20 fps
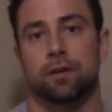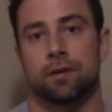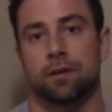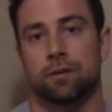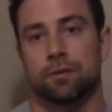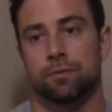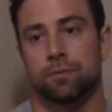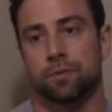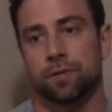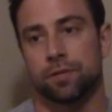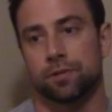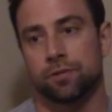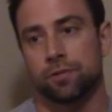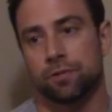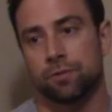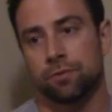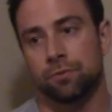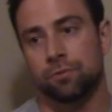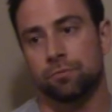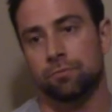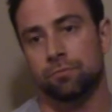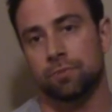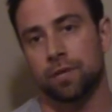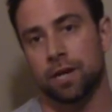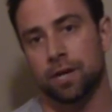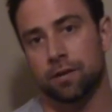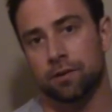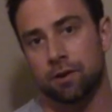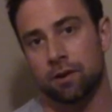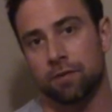when you do
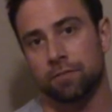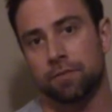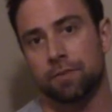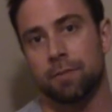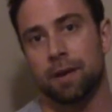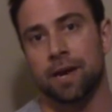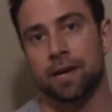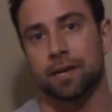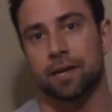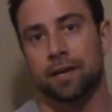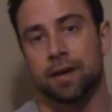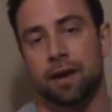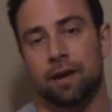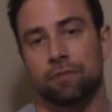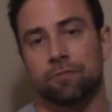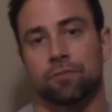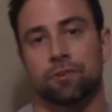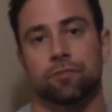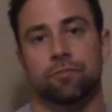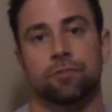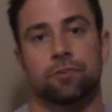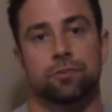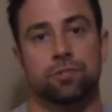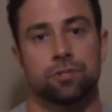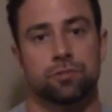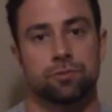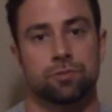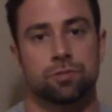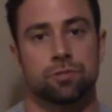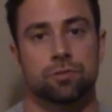add coffee back in after, if you
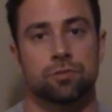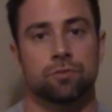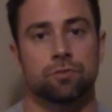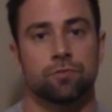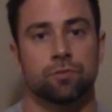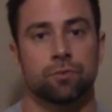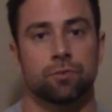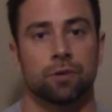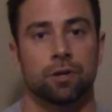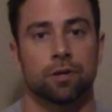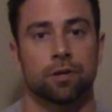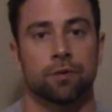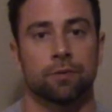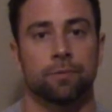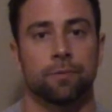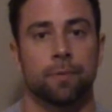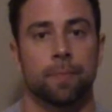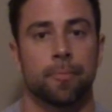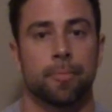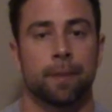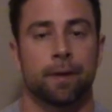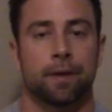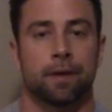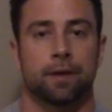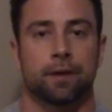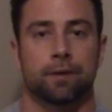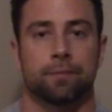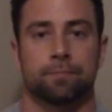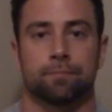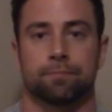choose to, if you want
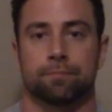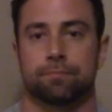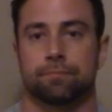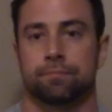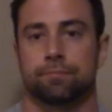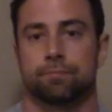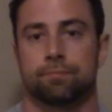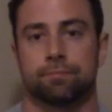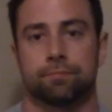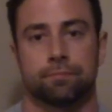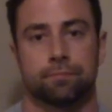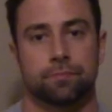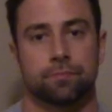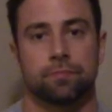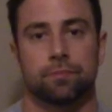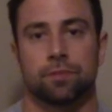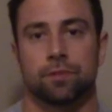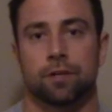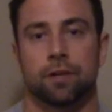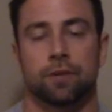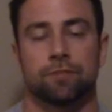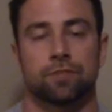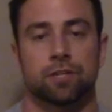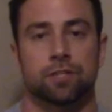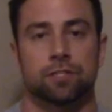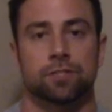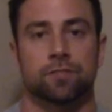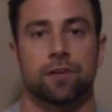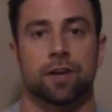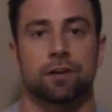to, you'll have
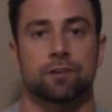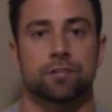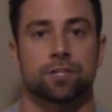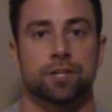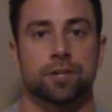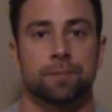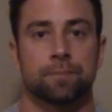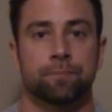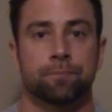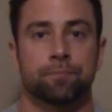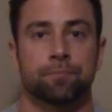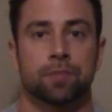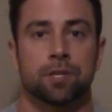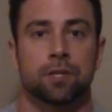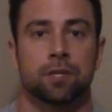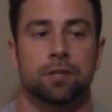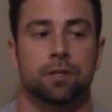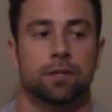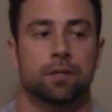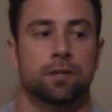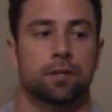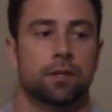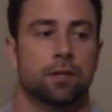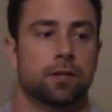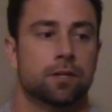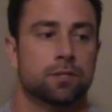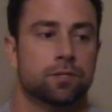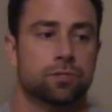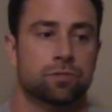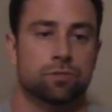tons of energy.
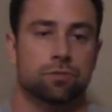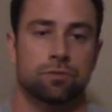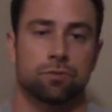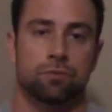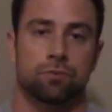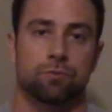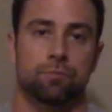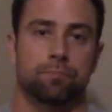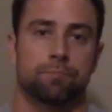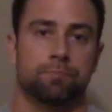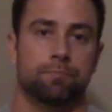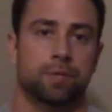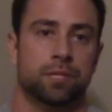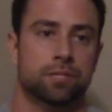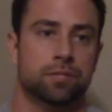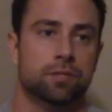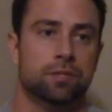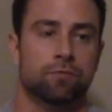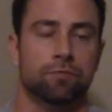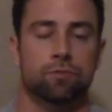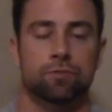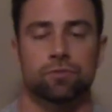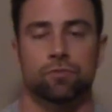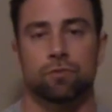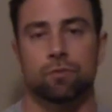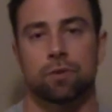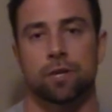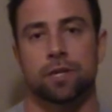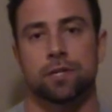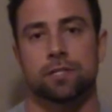So basically the first
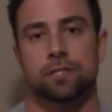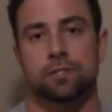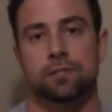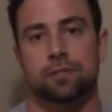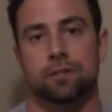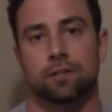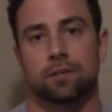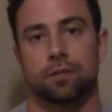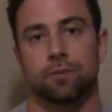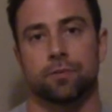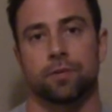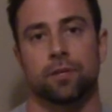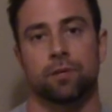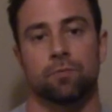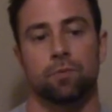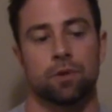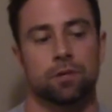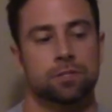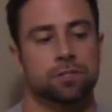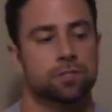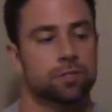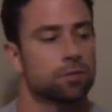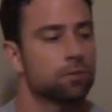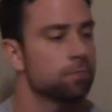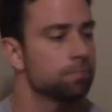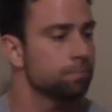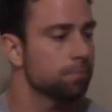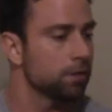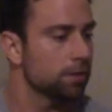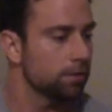4 days, we did 1
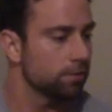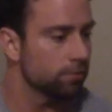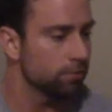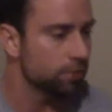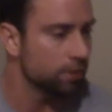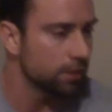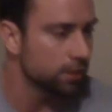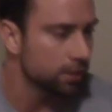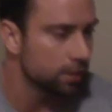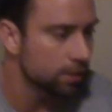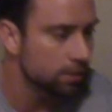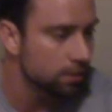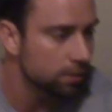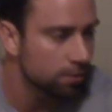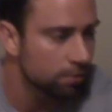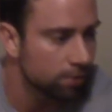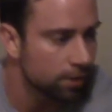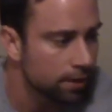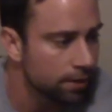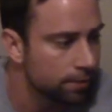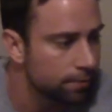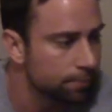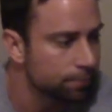scoop of the Clearvite.